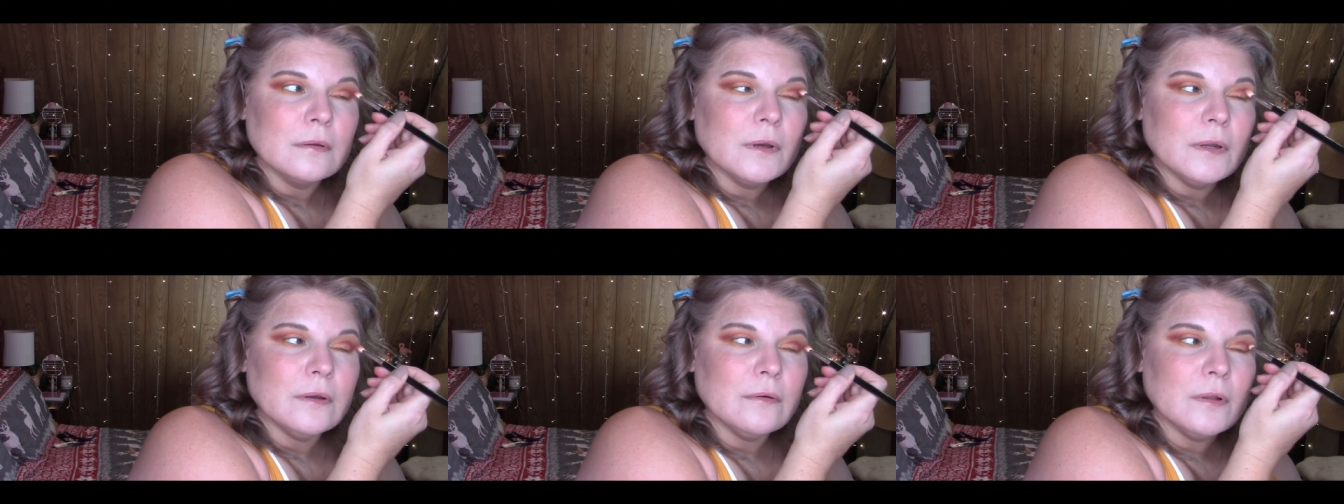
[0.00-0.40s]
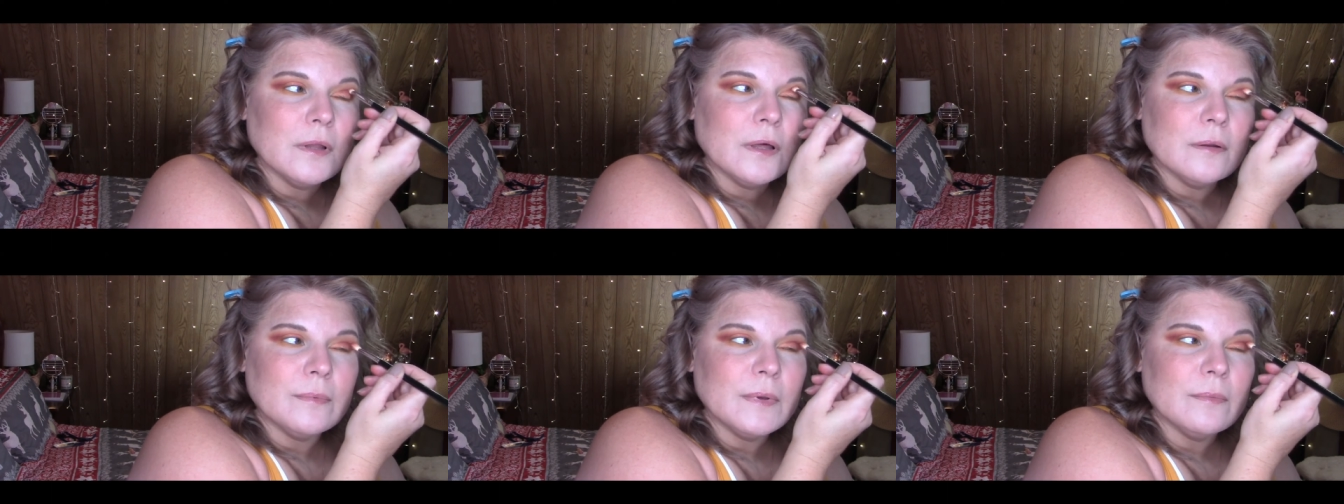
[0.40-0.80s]
I know a
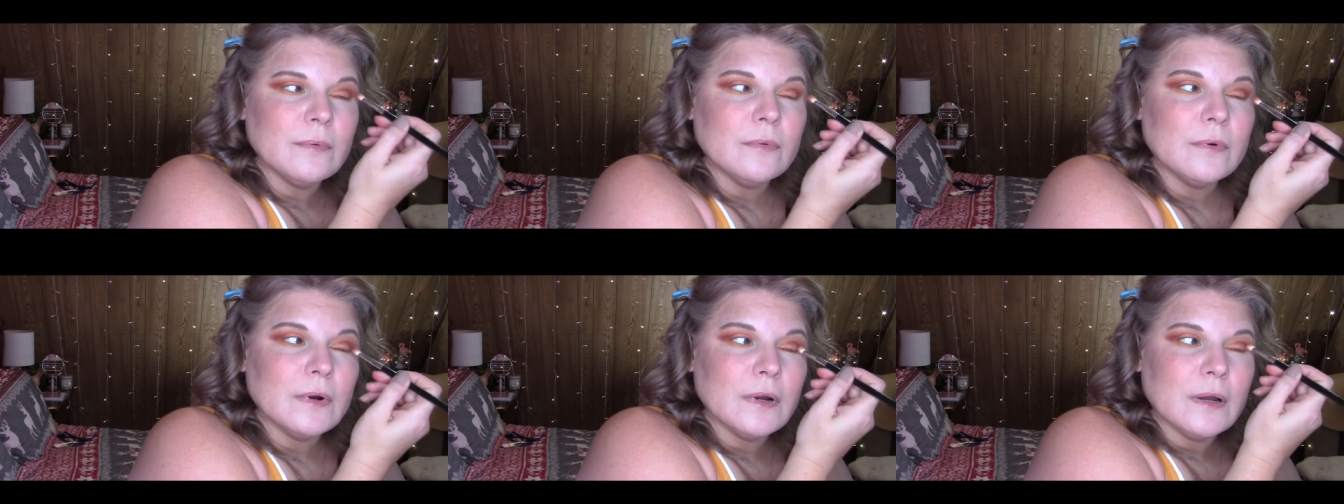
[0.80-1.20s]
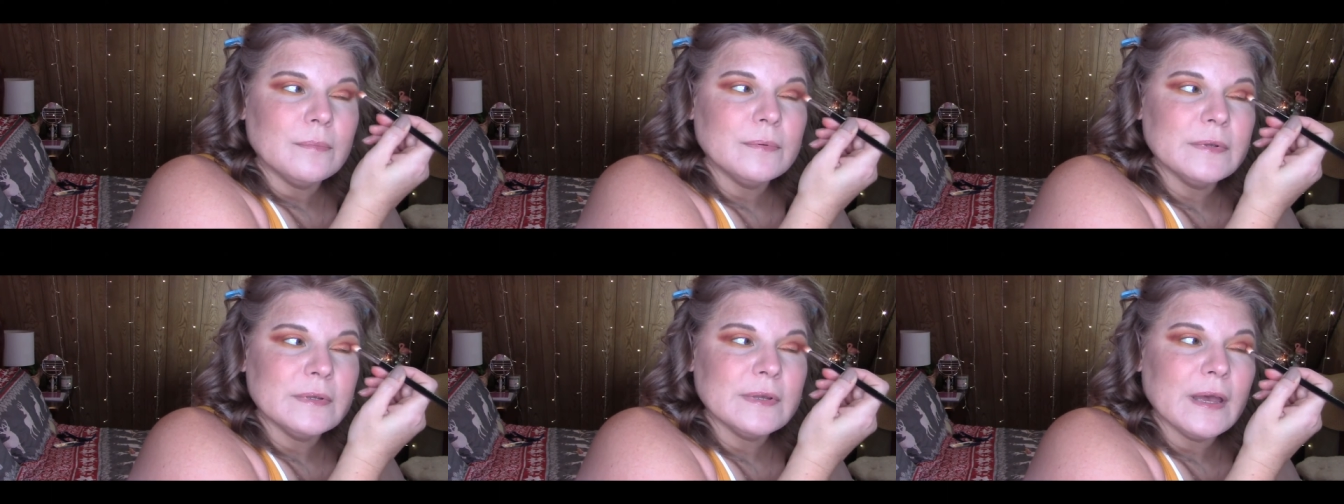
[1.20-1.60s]
lot of people were
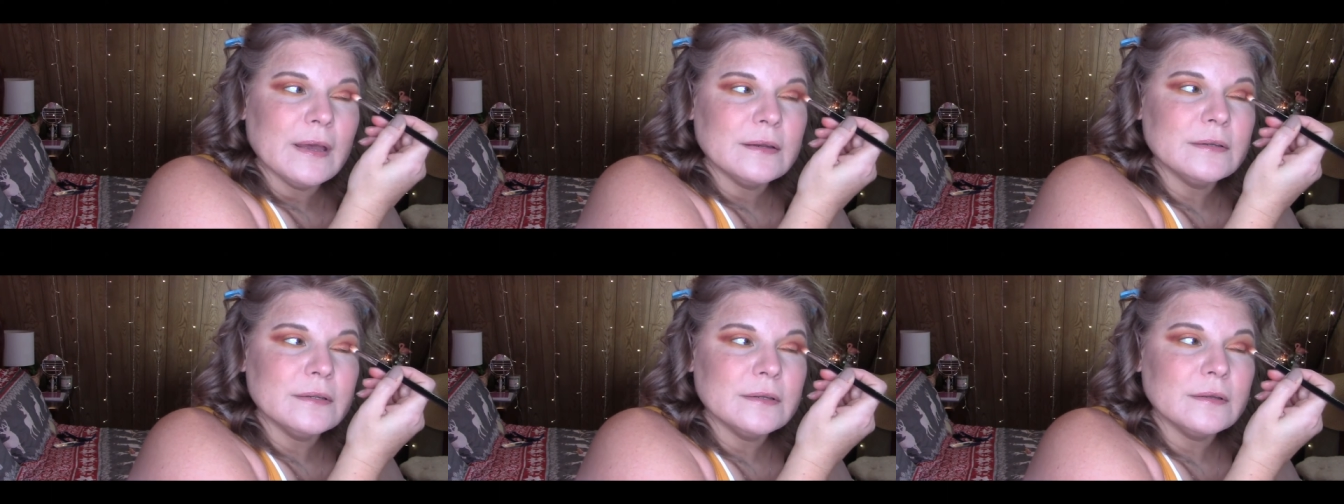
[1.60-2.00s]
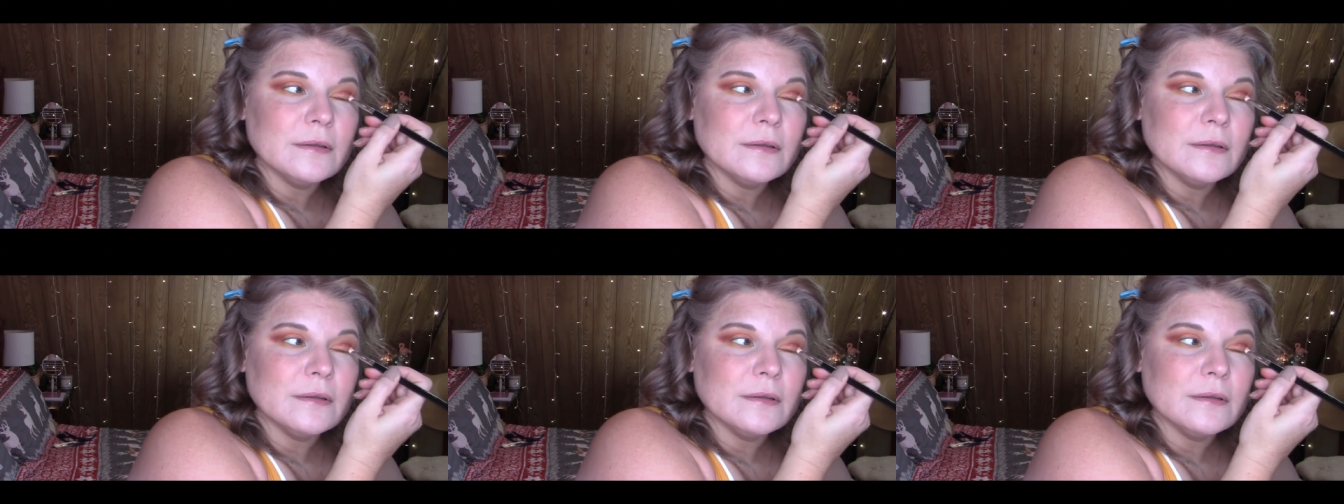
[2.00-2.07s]
upset